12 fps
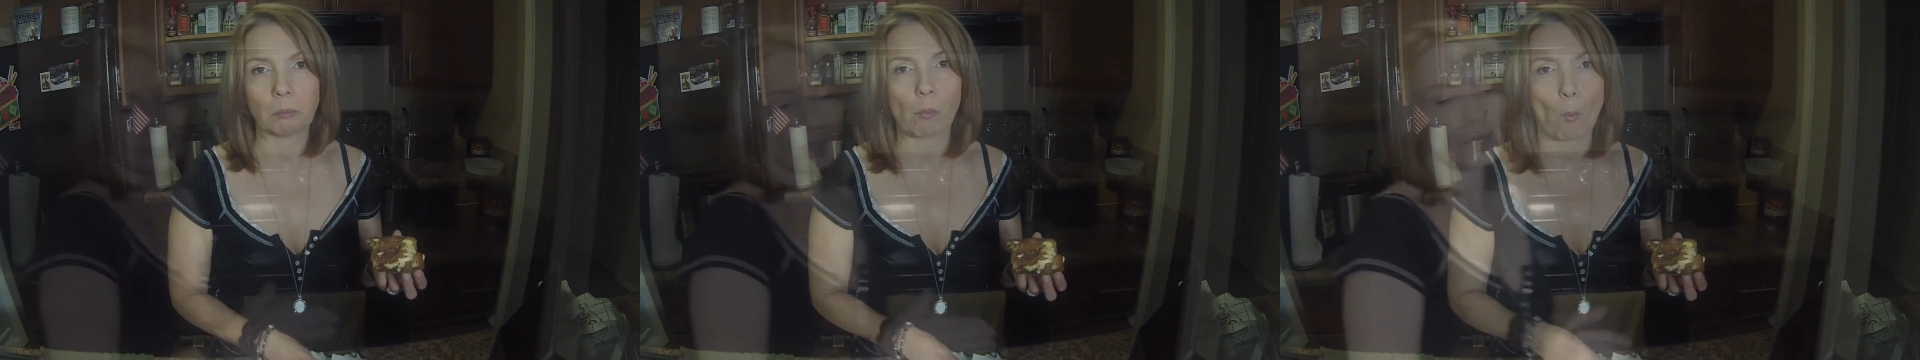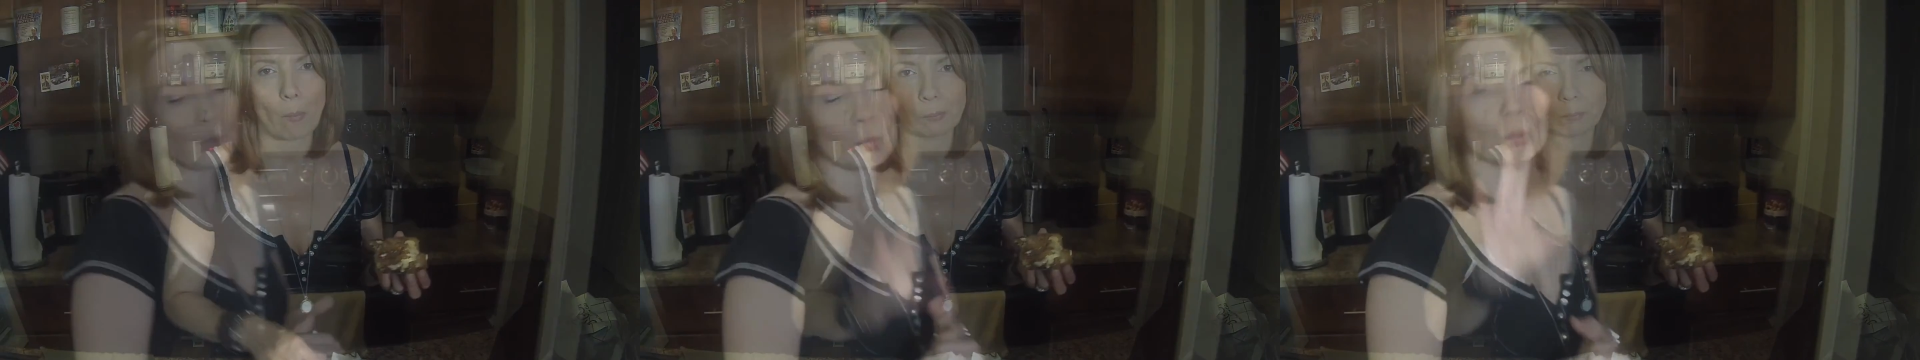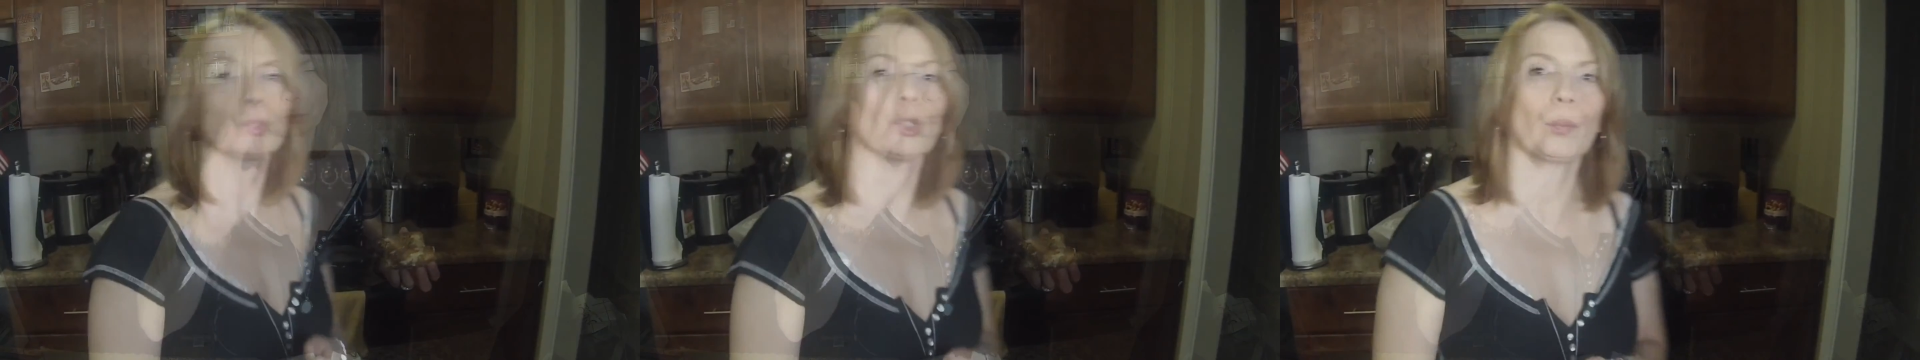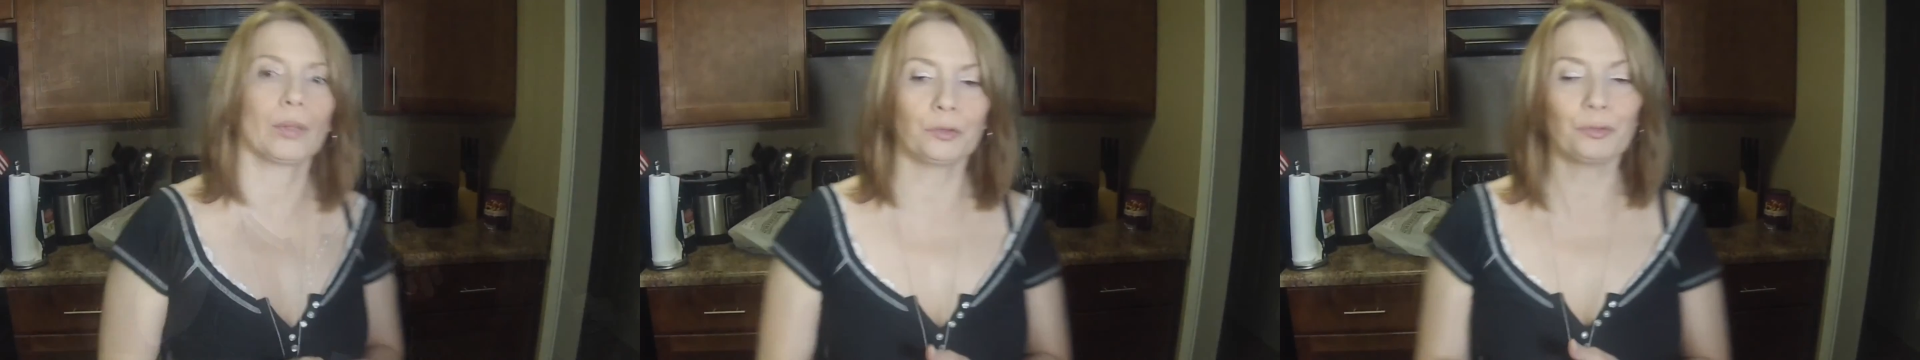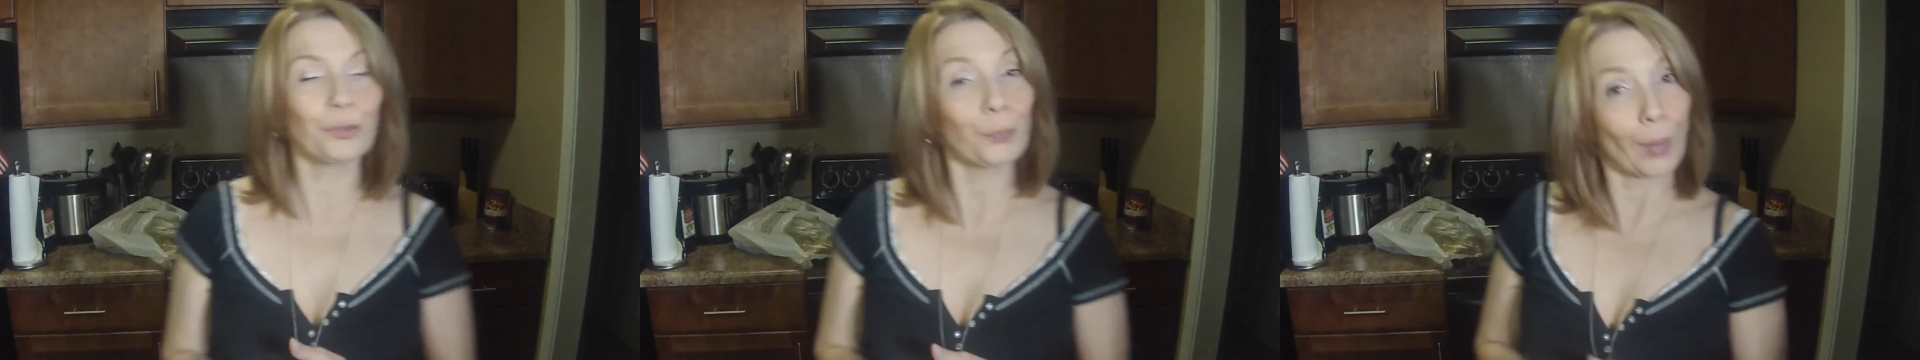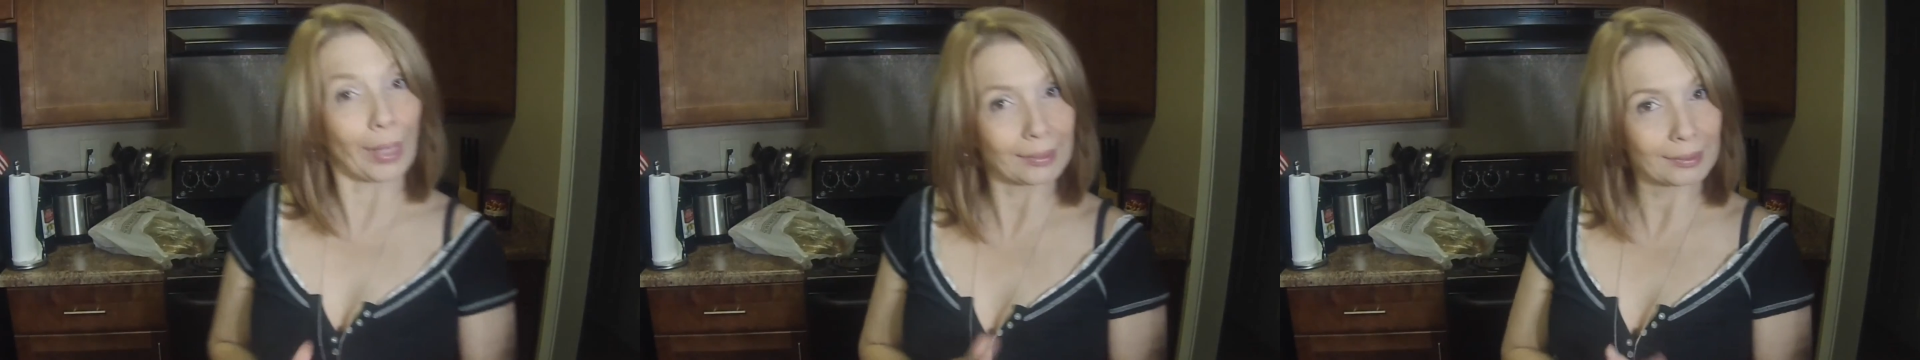Thank you so much for
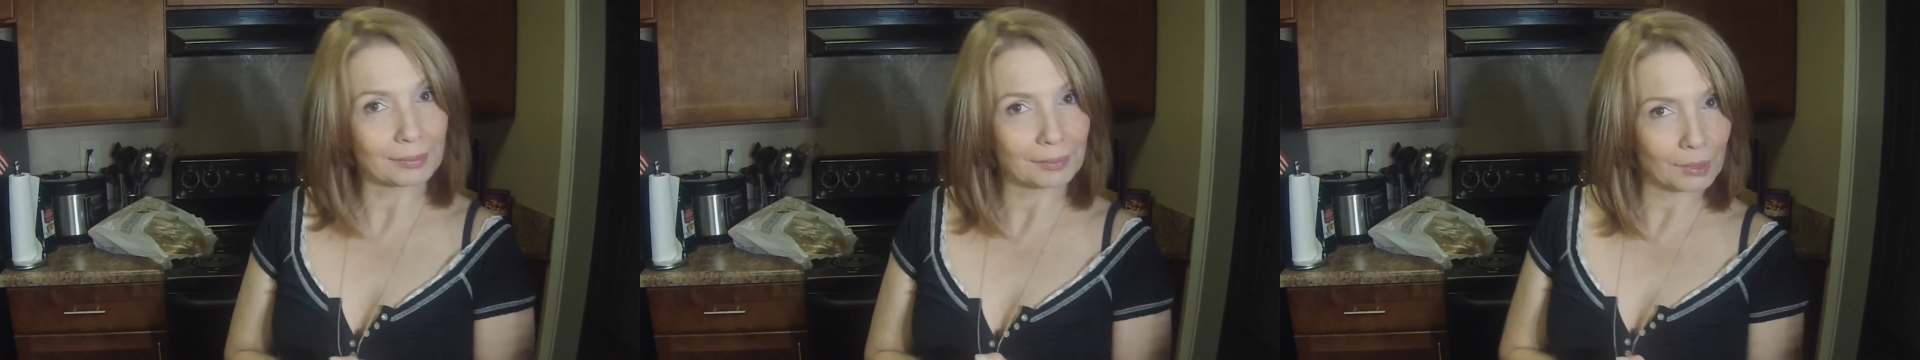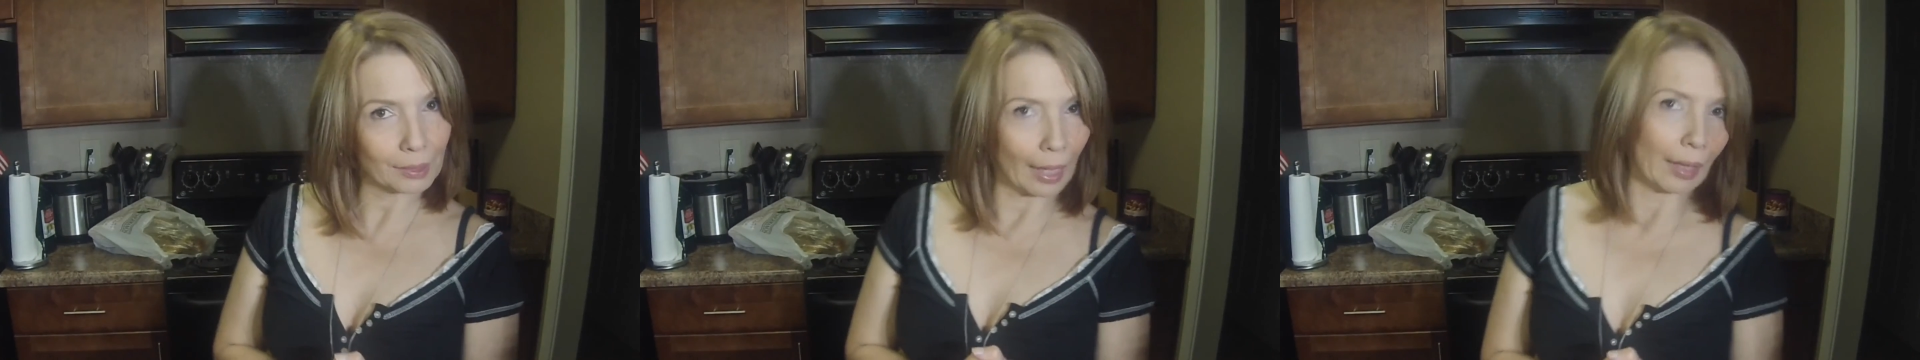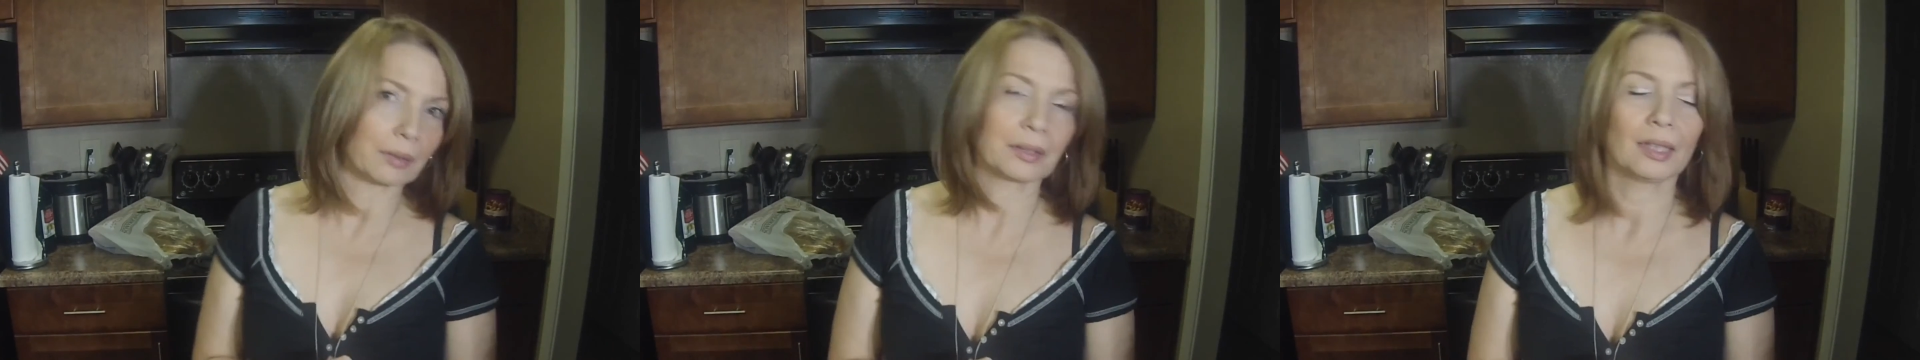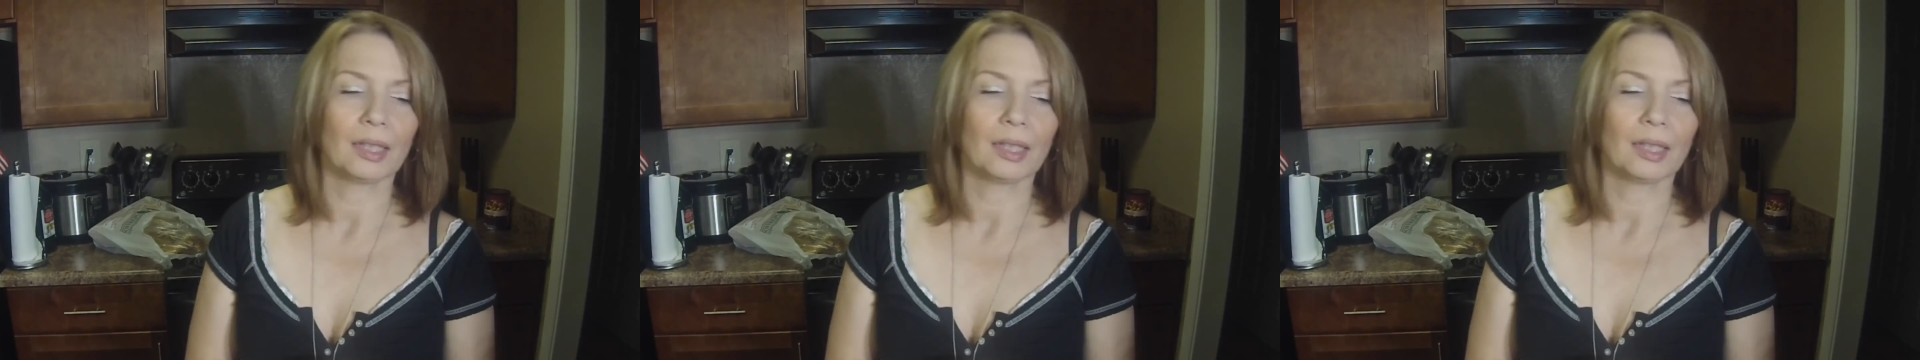watching today.